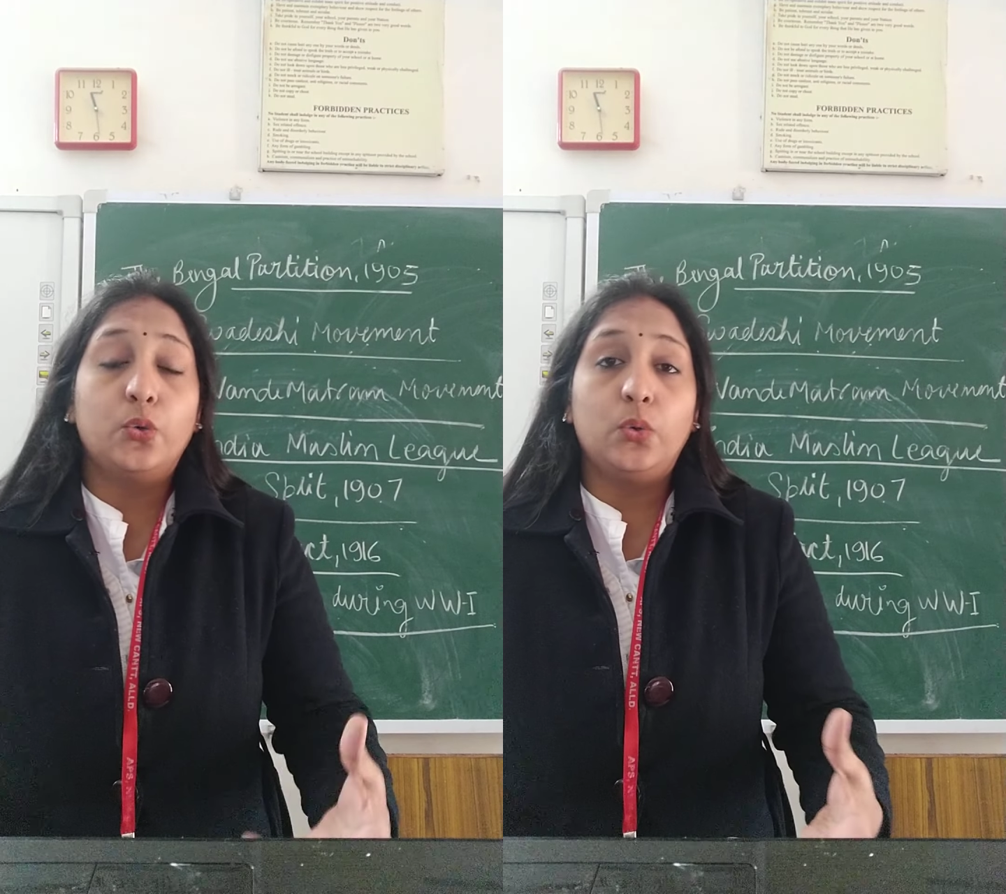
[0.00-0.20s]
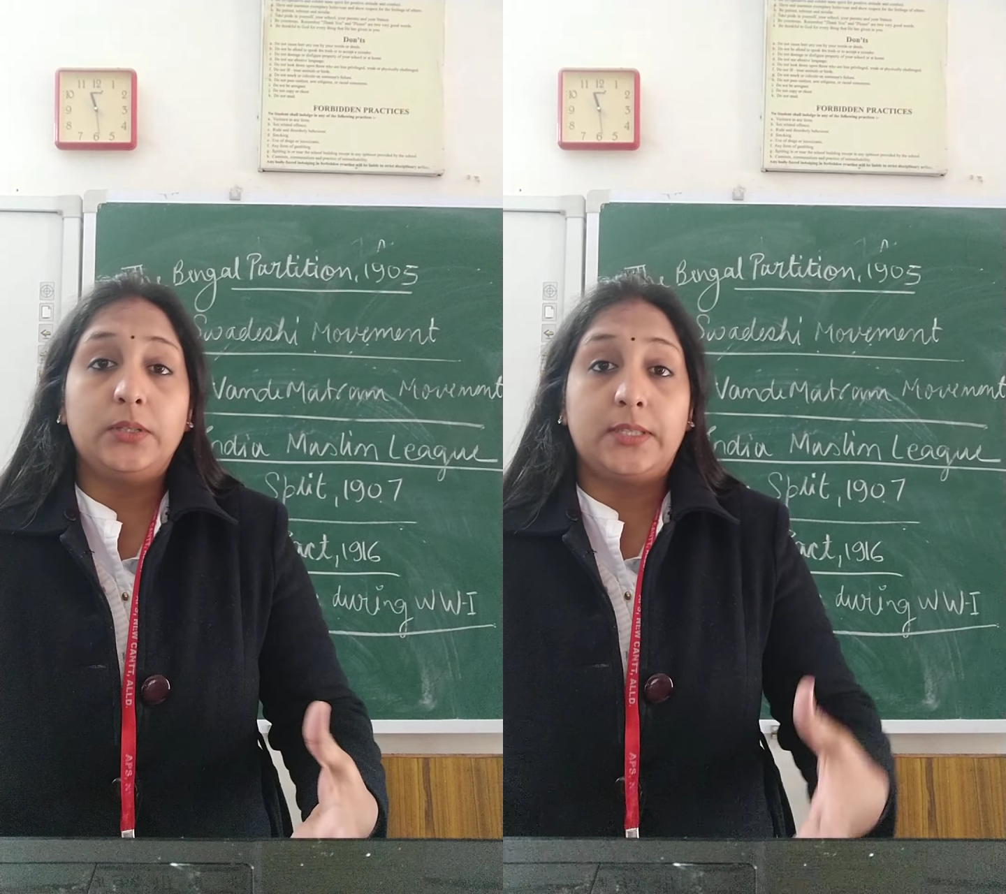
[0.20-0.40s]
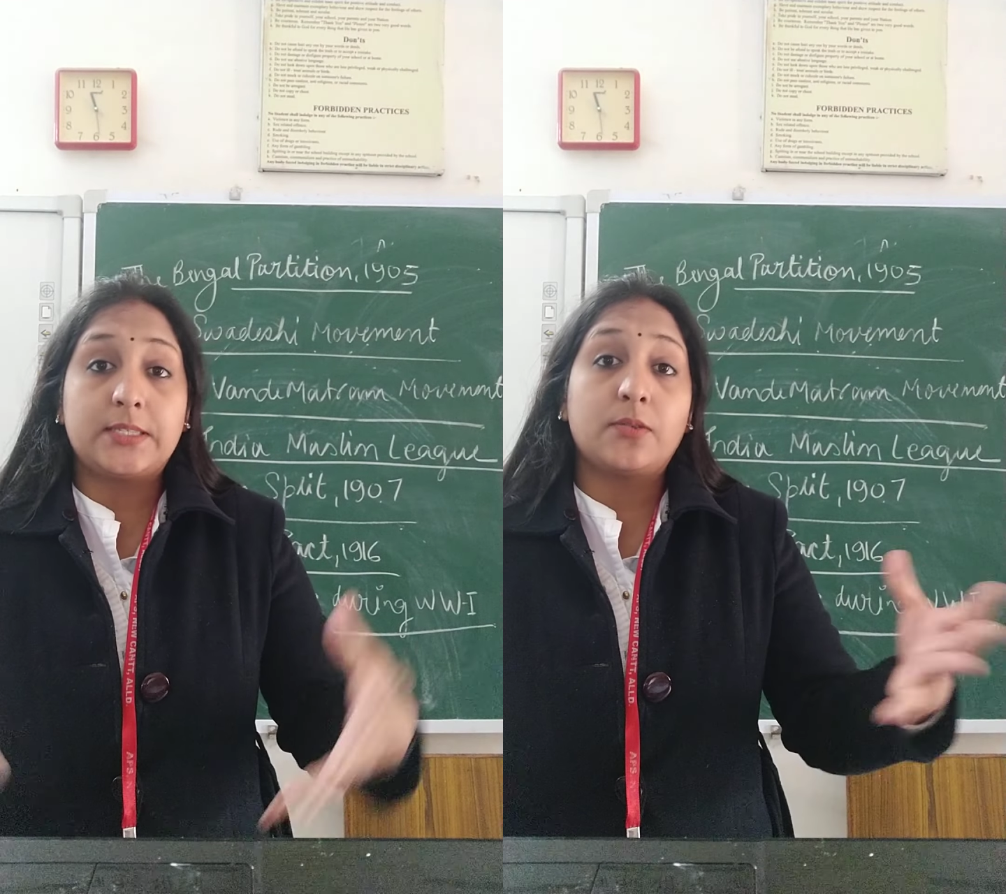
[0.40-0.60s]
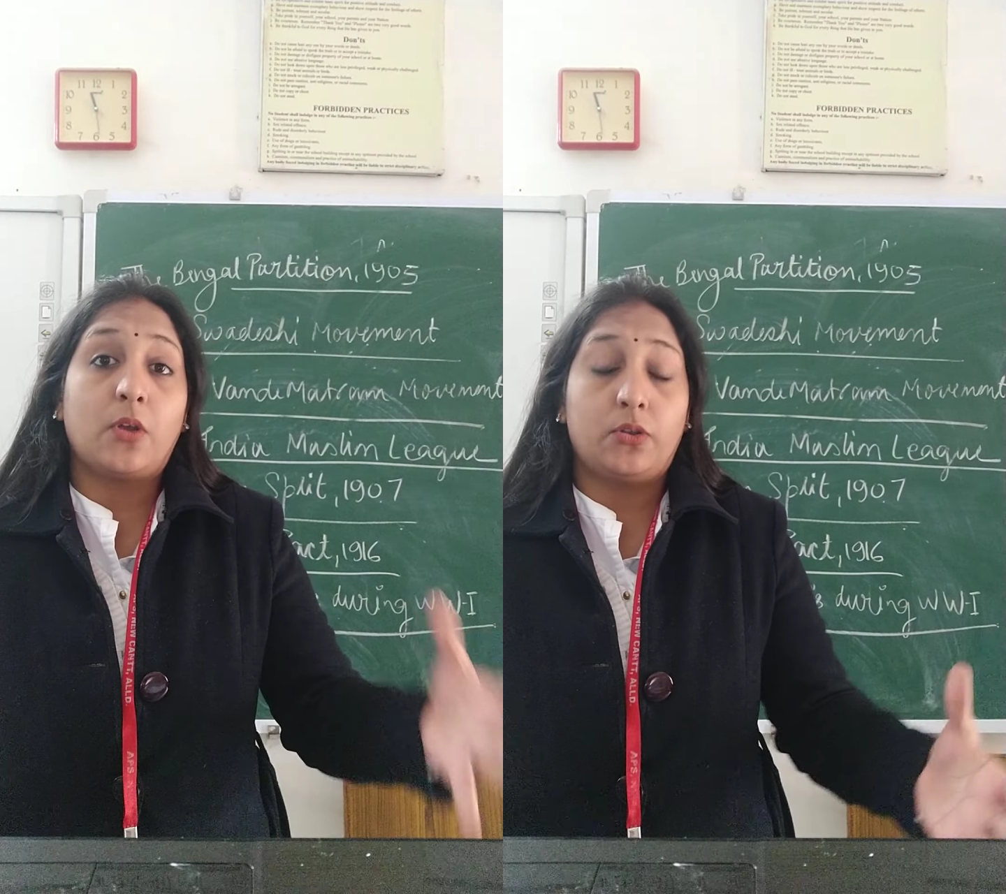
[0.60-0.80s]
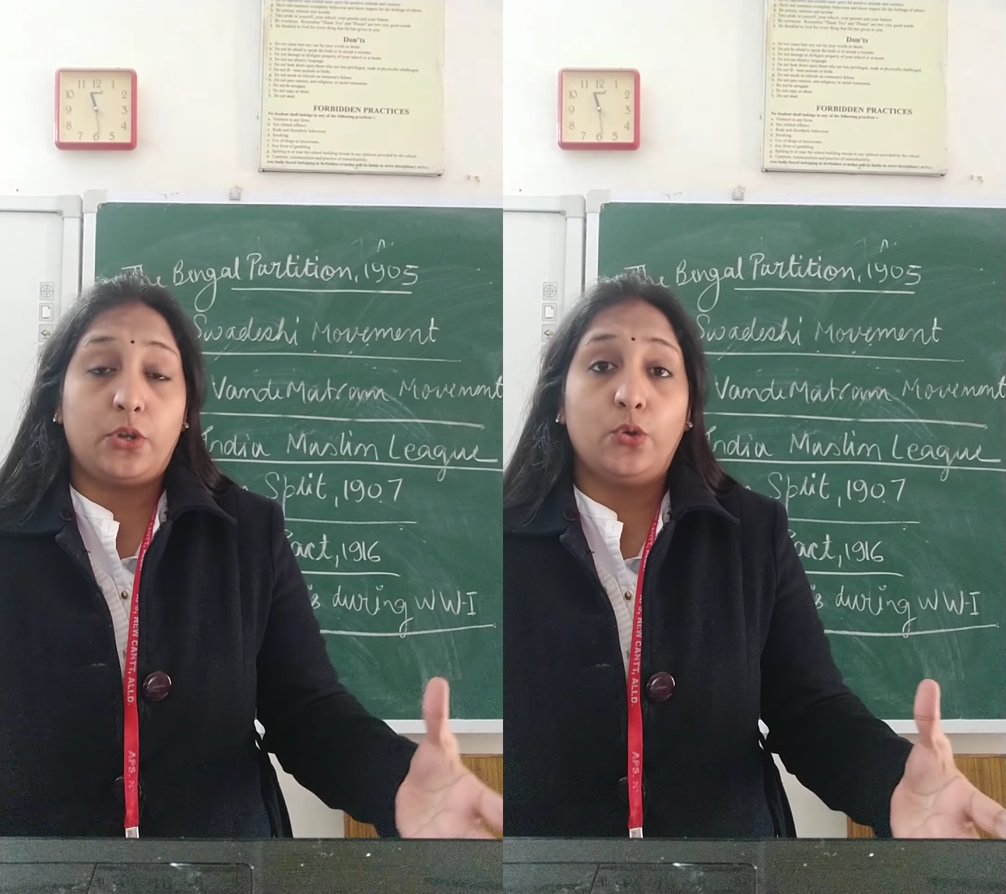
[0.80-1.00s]
rule
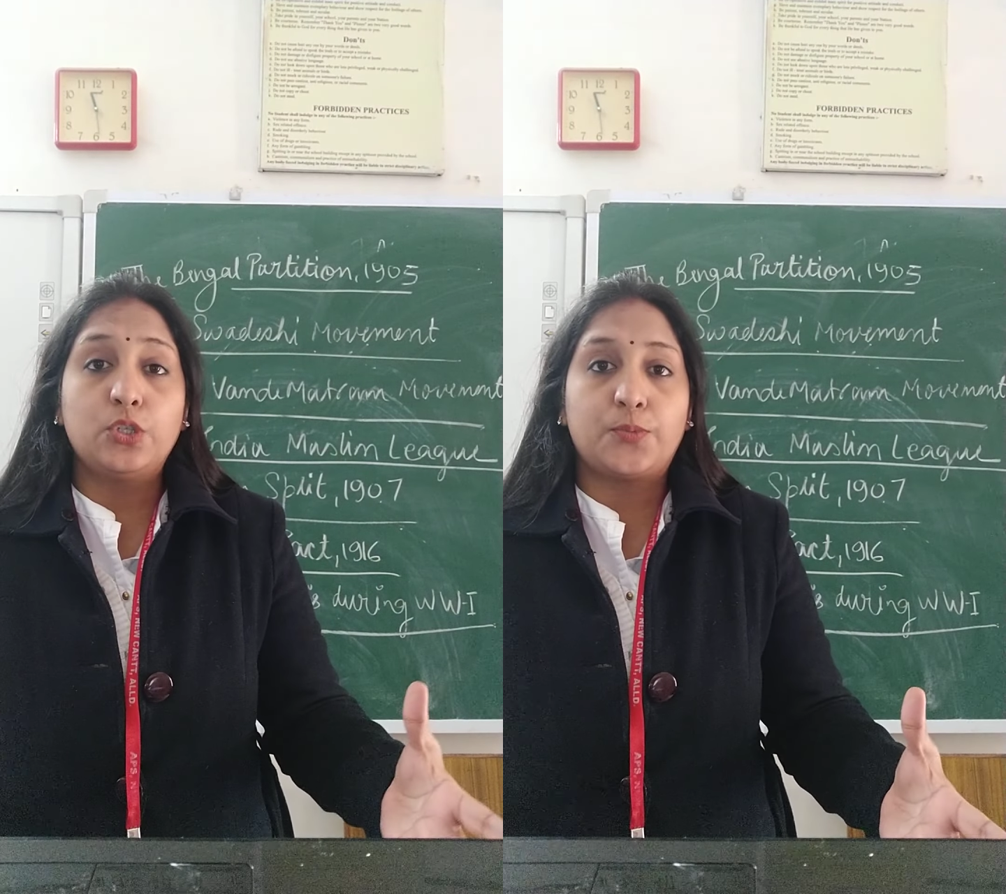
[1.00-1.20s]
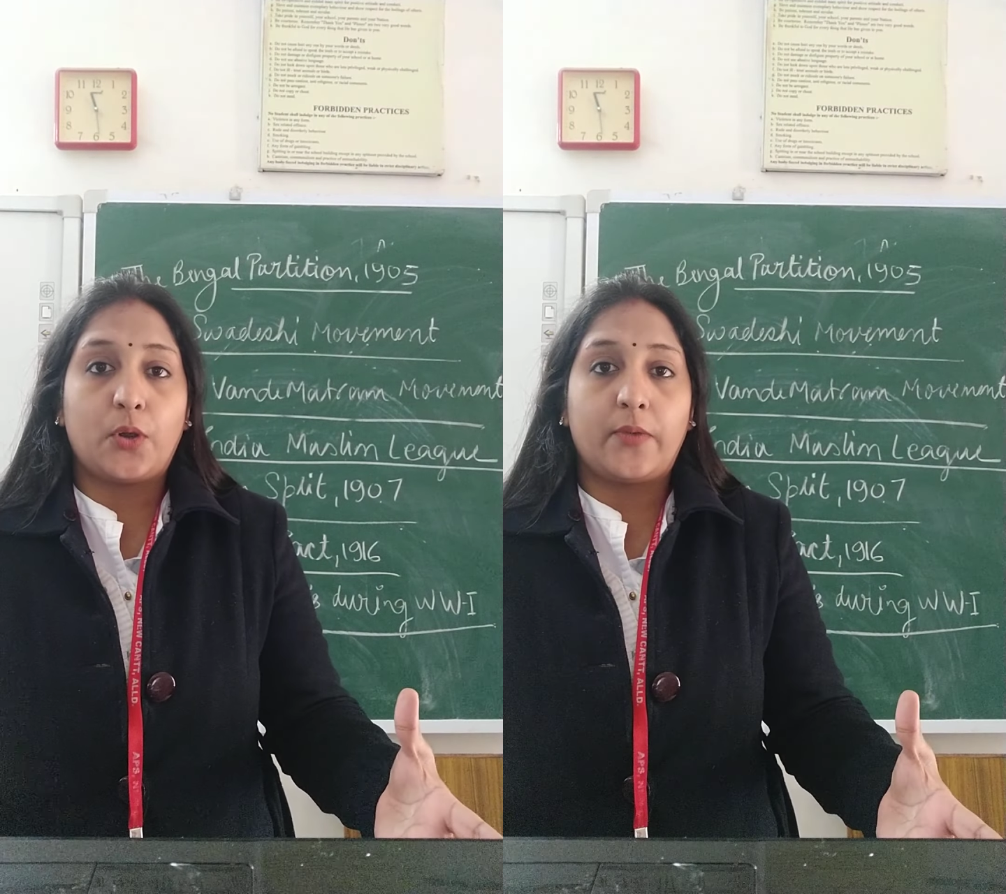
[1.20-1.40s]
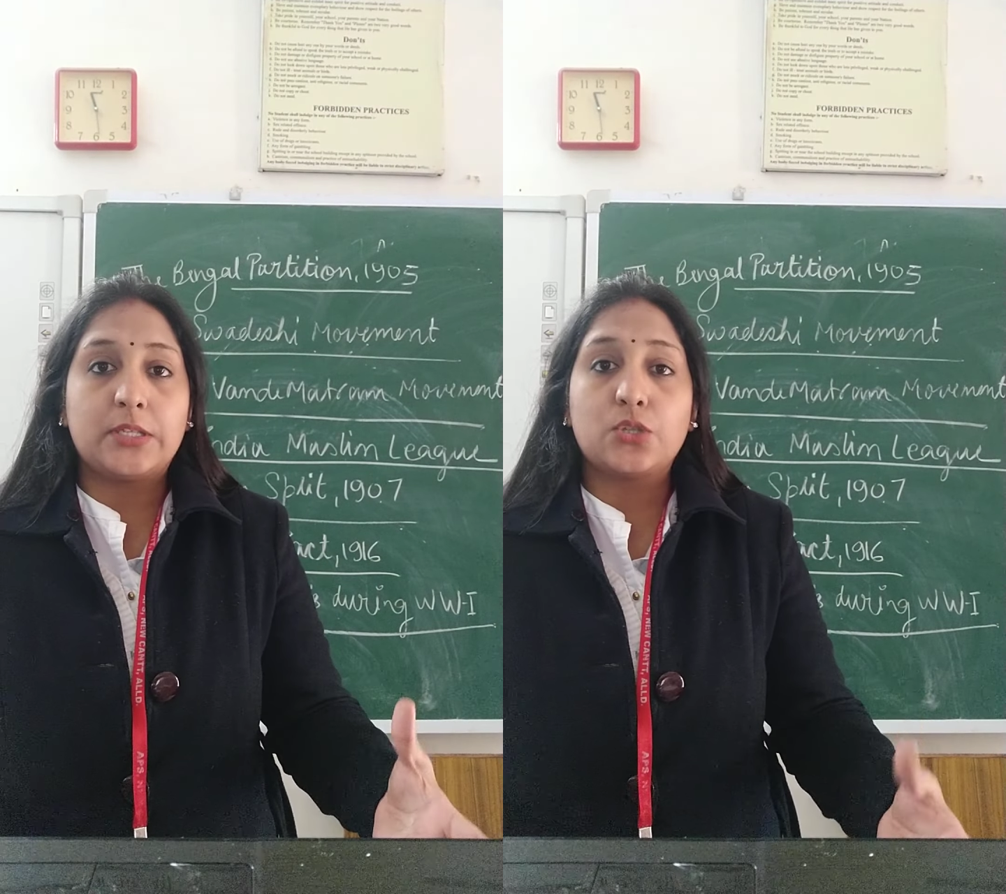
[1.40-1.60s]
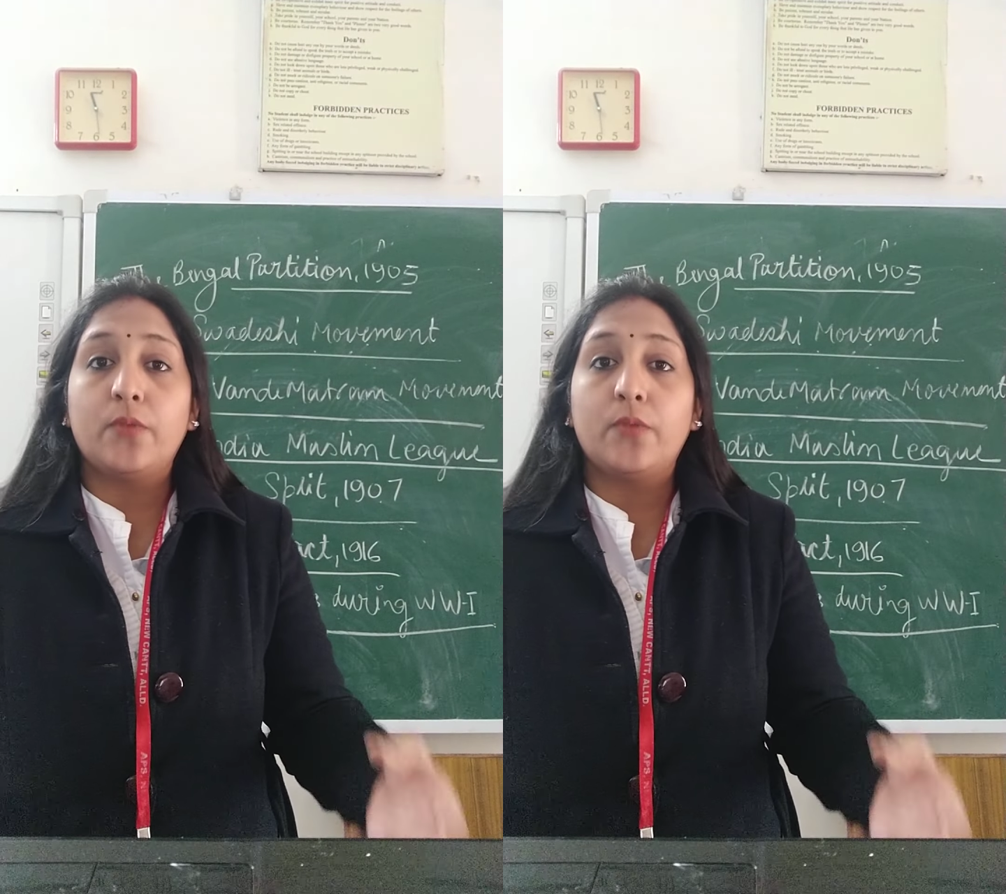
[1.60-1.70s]
this huge province,